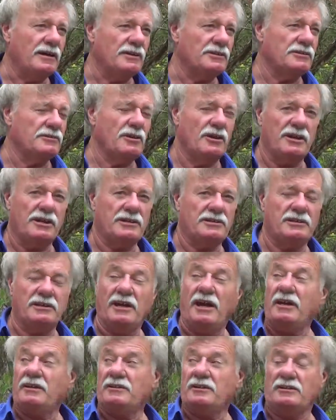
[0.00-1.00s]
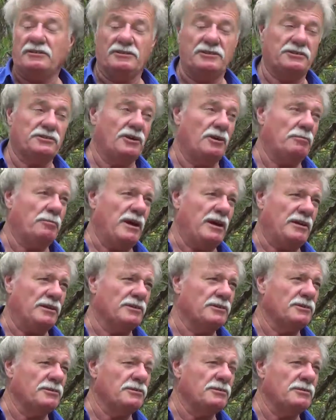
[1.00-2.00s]
It's not actually acting as a stop bank
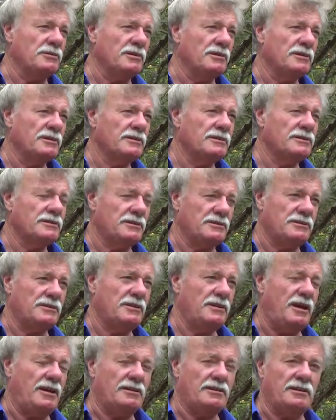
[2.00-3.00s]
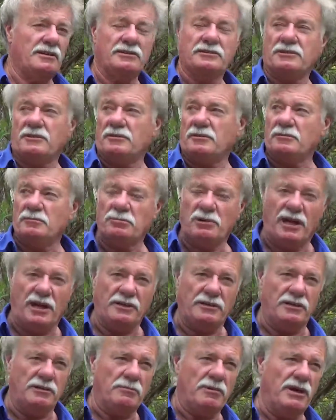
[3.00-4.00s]
at all. It's just acting as a
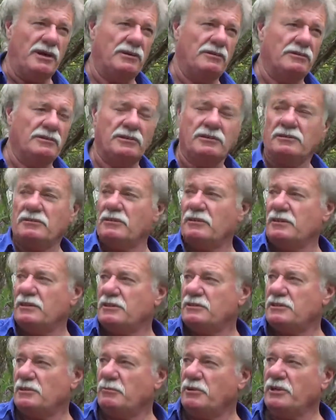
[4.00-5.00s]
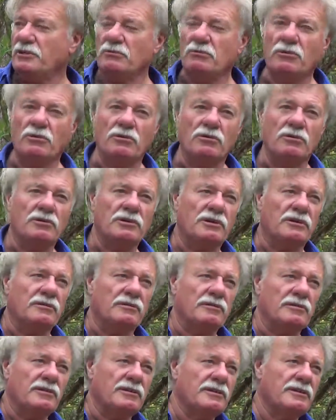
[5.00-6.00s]
planting mound and somewhere to walk
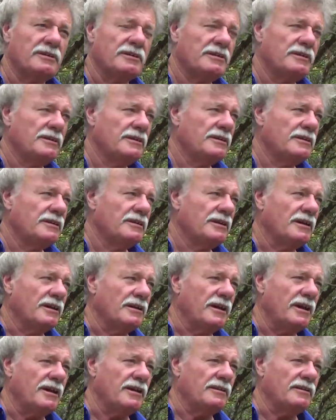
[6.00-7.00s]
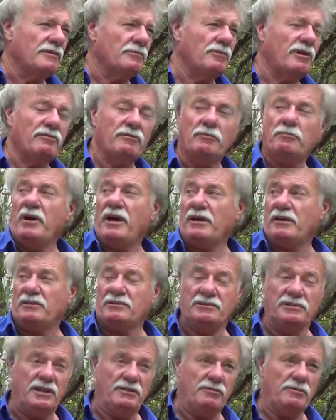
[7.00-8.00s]
and And the river bank
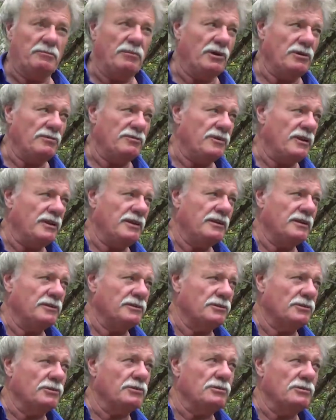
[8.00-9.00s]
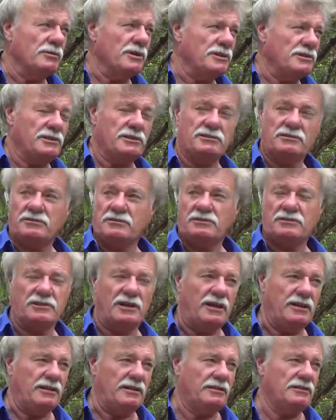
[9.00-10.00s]
has never moved there. It's always just
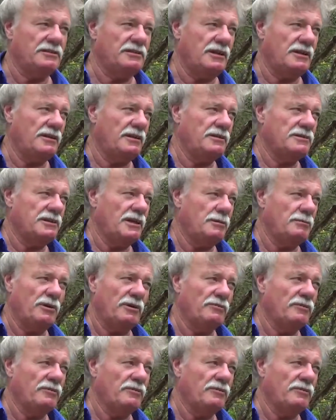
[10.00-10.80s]
stayed exactly the same.